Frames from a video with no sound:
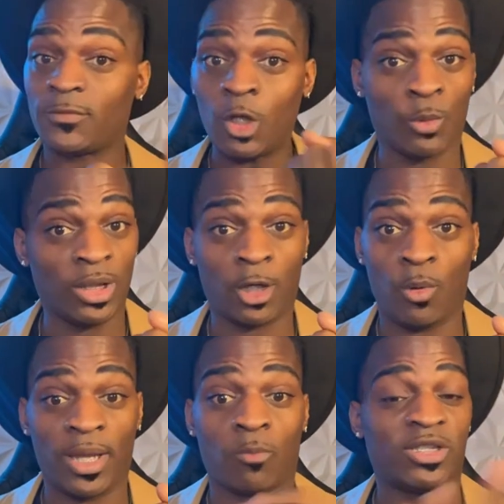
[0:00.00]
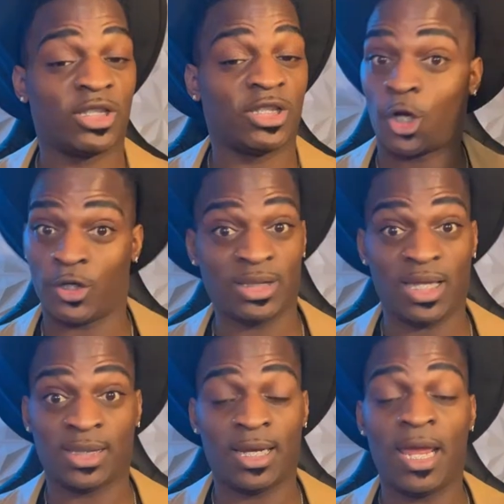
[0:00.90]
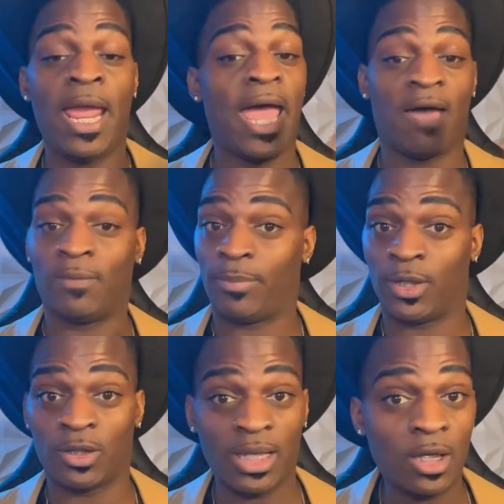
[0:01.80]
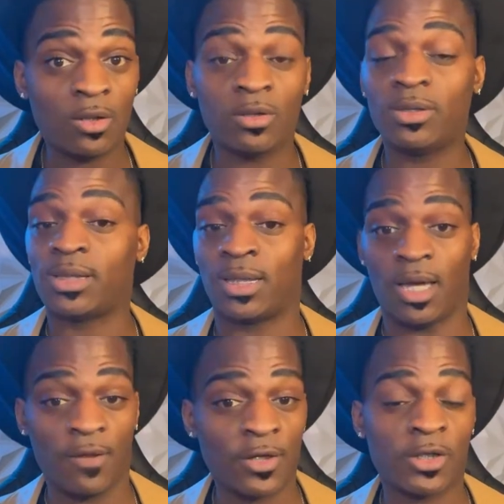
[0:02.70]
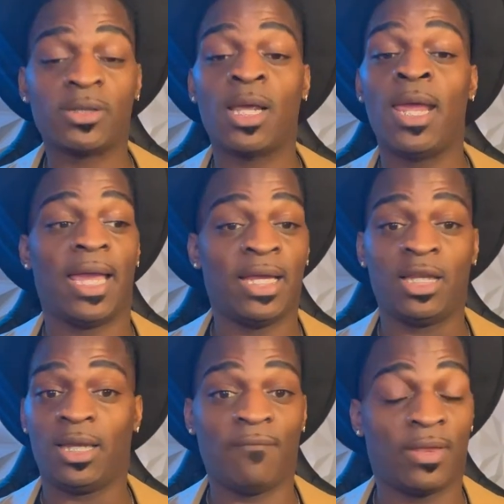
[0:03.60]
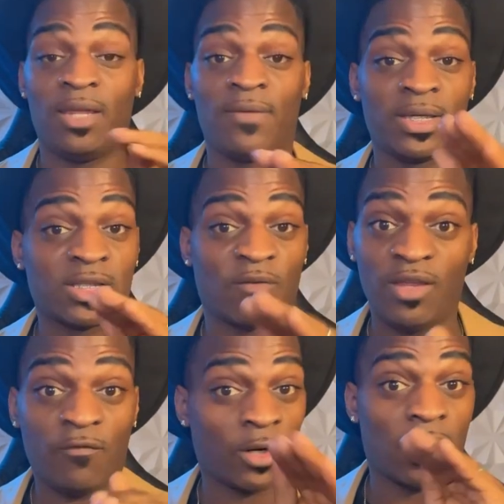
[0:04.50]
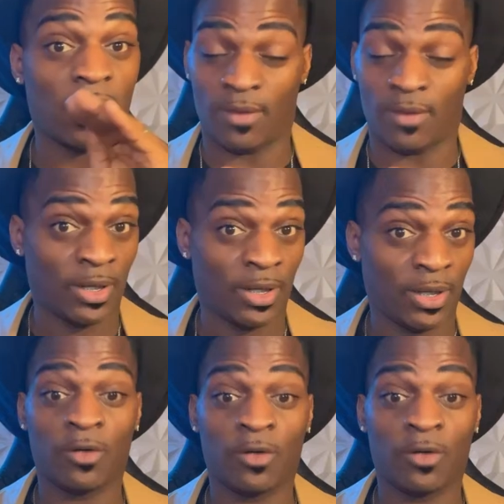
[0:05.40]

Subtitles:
with just turning things in, having paralegals and others, and even there's a fee for a paralegal.